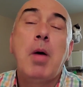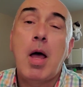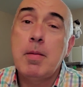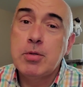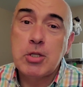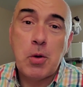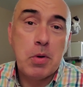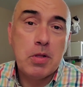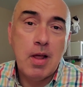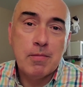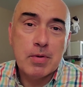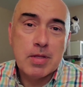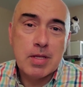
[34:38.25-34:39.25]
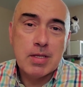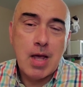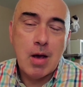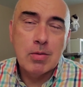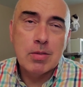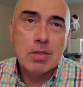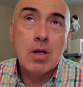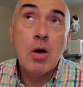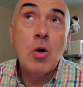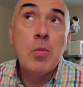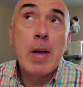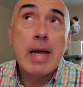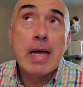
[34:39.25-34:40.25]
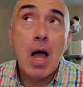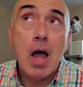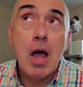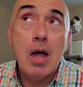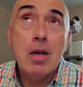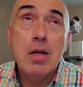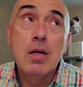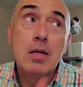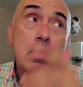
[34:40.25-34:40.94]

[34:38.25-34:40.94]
I'm so in love with this house. Oh my God.